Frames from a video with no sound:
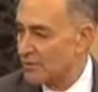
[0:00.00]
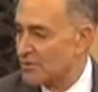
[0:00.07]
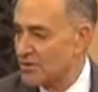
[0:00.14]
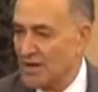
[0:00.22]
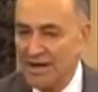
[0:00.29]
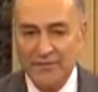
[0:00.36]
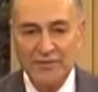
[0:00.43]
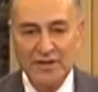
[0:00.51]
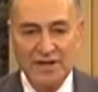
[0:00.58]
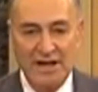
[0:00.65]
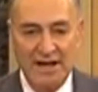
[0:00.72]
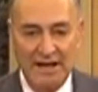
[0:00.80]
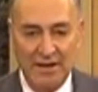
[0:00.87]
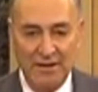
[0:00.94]
side of the
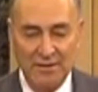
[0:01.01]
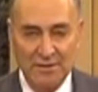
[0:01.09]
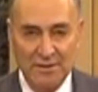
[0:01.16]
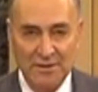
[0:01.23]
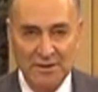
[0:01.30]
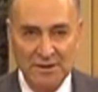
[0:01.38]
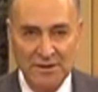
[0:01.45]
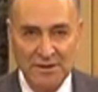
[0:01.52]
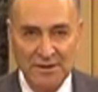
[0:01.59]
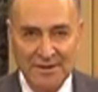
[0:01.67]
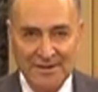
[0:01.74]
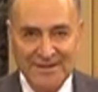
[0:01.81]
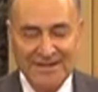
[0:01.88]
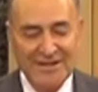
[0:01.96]
aisle.
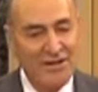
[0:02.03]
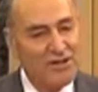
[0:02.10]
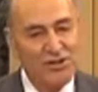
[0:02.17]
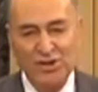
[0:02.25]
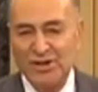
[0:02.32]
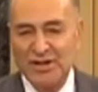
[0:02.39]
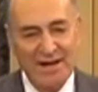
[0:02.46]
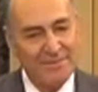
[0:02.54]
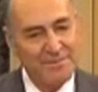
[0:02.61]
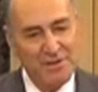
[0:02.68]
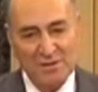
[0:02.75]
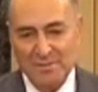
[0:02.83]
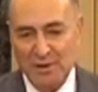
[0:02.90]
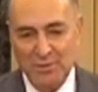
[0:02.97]
This should not
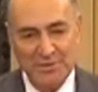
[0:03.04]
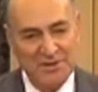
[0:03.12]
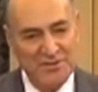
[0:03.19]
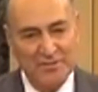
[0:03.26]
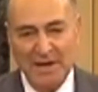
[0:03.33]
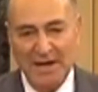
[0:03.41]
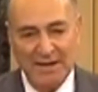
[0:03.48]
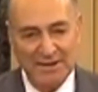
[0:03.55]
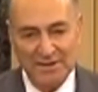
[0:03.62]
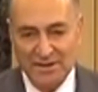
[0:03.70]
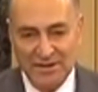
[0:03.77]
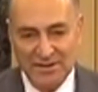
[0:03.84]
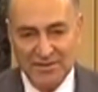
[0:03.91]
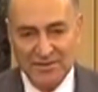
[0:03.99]
be a moment of
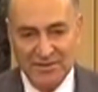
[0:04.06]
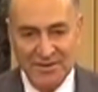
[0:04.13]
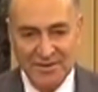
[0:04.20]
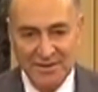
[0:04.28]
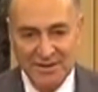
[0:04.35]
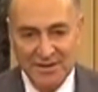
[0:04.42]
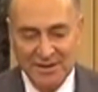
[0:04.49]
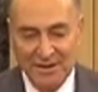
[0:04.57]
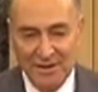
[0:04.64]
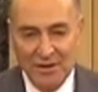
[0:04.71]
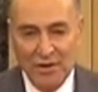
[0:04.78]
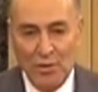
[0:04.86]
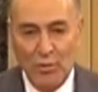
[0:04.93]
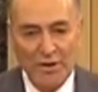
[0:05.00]
politics.
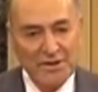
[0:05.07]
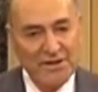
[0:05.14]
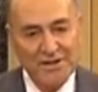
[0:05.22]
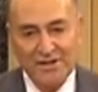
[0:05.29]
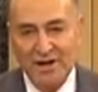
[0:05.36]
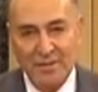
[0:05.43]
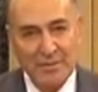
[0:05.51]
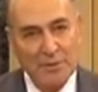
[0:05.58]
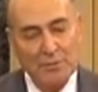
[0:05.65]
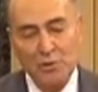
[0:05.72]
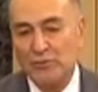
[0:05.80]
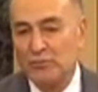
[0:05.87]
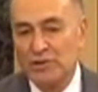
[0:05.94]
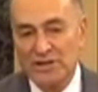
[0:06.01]
One can come up
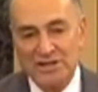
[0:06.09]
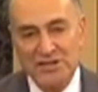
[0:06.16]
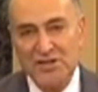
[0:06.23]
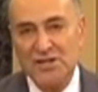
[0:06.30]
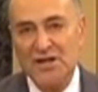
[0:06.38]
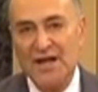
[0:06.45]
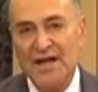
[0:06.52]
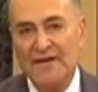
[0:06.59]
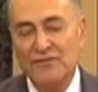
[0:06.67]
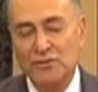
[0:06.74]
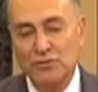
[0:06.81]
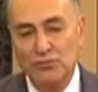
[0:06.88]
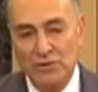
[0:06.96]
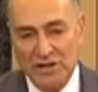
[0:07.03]
with reason
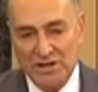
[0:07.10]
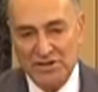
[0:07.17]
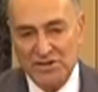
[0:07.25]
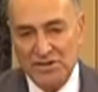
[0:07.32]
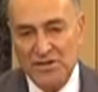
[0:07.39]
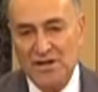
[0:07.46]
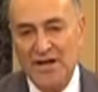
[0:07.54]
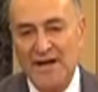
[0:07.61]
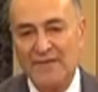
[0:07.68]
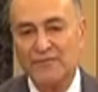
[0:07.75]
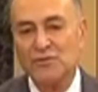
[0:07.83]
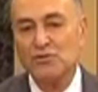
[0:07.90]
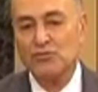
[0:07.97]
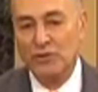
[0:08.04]
after reason
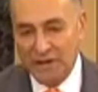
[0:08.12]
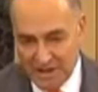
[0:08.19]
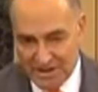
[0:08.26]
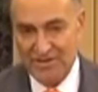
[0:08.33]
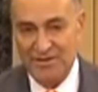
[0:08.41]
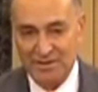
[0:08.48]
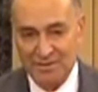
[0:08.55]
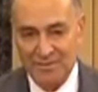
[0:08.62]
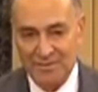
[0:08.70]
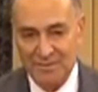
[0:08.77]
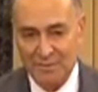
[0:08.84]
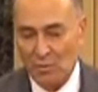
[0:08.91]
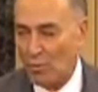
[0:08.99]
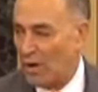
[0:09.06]
after reason
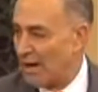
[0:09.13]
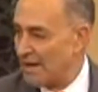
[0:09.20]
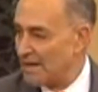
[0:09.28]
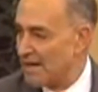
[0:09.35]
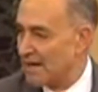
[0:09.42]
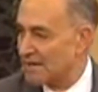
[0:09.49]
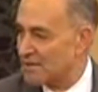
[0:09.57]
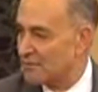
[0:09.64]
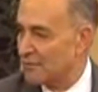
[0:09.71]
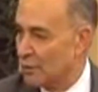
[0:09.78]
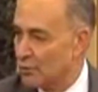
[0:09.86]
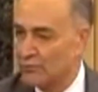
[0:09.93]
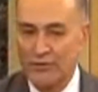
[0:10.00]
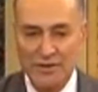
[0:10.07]
why not to
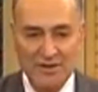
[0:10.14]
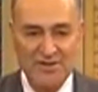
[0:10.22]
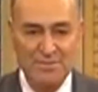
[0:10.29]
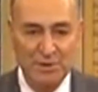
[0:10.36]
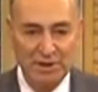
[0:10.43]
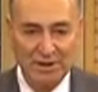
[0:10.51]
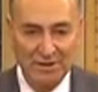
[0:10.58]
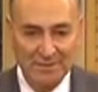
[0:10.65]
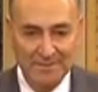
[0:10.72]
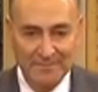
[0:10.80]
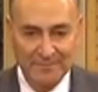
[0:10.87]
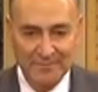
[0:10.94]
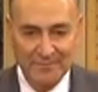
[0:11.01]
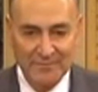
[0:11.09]
vote for this bill.
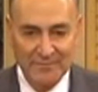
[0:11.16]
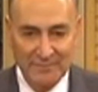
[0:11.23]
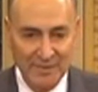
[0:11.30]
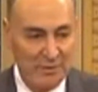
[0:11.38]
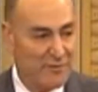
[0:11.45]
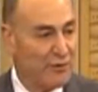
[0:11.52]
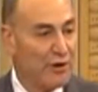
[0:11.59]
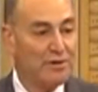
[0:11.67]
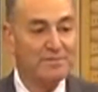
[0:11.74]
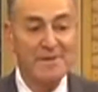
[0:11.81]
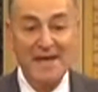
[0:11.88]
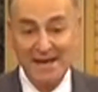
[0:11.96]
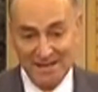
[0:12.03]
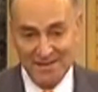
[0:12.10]
And we've heard
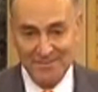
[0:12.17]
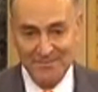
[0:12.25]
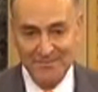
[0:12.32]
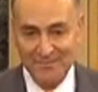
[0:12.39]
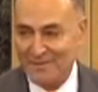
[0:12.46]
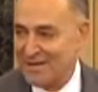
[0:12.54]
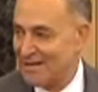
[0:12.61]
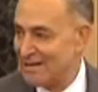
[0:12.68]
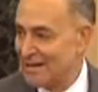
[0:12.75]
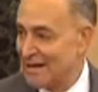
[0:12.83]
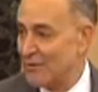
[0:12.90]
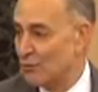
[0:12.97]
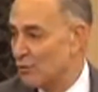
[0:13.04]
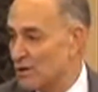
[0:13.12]
many,
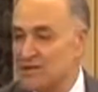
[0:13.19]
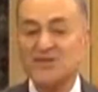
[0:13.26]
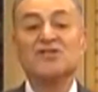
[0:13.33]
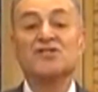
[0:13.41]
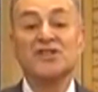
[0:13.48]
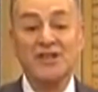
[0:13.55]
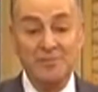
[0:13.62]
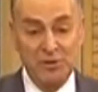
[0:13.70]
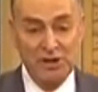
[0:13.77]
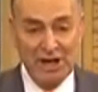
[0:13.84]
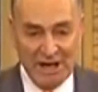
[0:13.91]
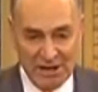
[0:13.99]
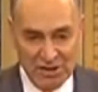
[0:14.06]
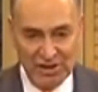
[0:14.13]
and the reasons keep
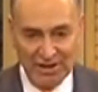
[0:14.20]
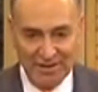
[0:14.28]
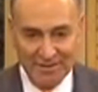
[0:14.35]
changing.